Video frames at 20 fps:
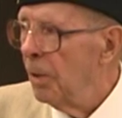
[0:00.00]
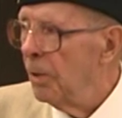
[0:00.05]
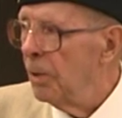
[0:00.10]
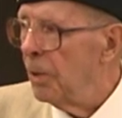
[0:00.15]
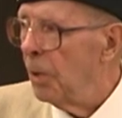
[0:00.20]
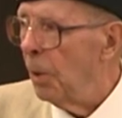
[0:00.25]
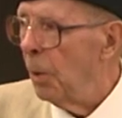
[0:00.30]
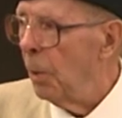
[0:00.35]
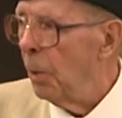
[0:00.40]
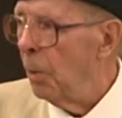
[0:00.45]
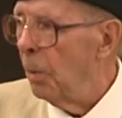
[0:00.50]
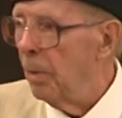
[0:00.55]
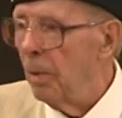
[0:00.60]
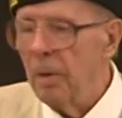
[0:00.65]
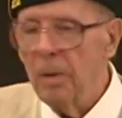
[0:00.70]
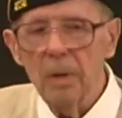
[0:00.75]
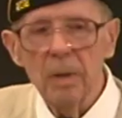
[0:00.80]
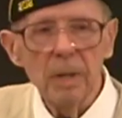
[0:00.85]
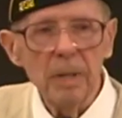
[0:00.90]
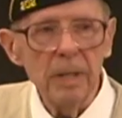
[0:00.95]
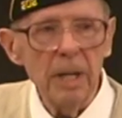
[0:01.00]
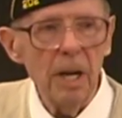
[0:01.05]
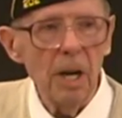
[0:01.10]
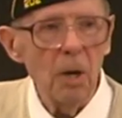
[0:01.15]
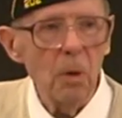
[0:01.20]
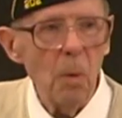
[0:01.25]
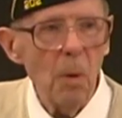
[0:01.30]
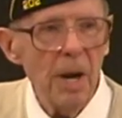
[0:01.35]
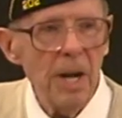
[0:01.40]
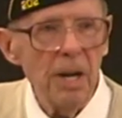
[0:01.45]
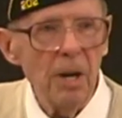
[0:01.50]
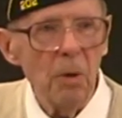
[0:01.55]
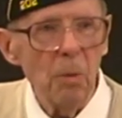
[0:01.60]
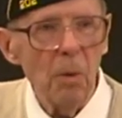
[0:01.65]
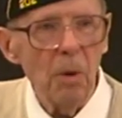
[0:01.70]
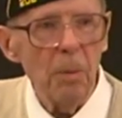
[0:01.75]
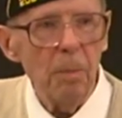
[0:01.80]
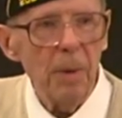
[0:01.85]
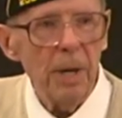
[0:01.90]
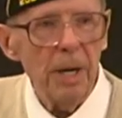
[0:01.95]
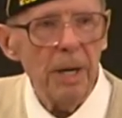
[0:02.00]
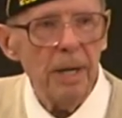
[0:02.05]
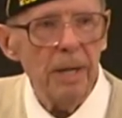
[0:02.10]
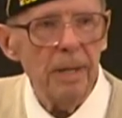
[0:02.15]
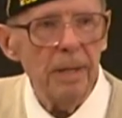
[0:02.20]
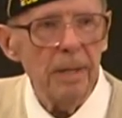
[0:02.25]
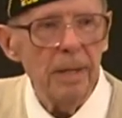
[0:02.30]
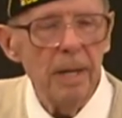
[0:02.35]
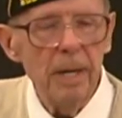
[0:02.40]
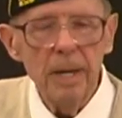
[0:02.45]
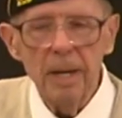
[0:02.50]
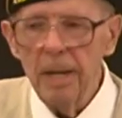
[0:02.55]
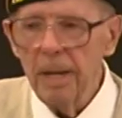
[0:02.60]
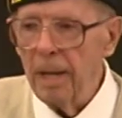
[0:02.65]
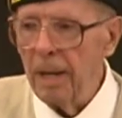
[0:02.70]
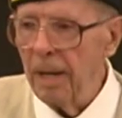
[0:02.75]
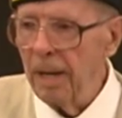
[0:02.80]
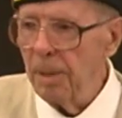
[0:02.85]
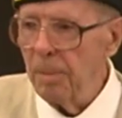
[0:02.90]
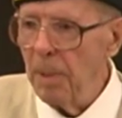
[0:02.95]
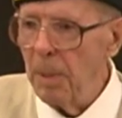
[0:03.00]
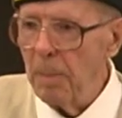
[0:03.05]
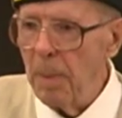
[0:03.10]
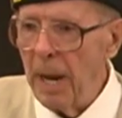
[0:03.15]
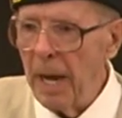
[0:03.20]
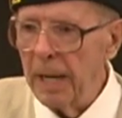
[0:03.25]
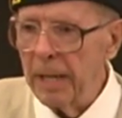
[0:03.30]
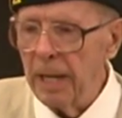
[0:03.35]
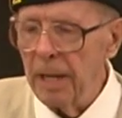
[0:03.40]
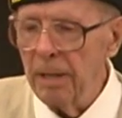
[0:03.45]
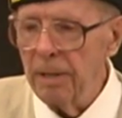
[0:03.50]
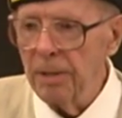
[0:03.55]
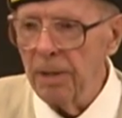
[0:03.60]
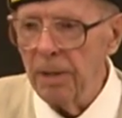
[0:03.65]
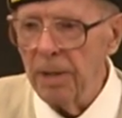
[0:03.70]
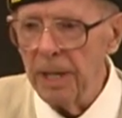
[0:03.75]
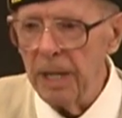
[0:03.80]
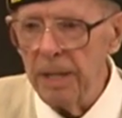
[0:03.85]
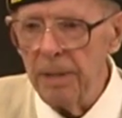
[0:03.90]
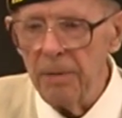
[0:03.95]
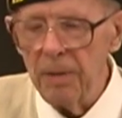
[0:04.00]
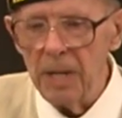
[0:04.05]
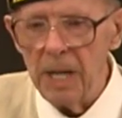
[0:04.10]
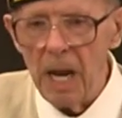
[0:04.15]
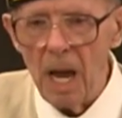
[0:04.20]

to get acquainted with me lead me back into the, the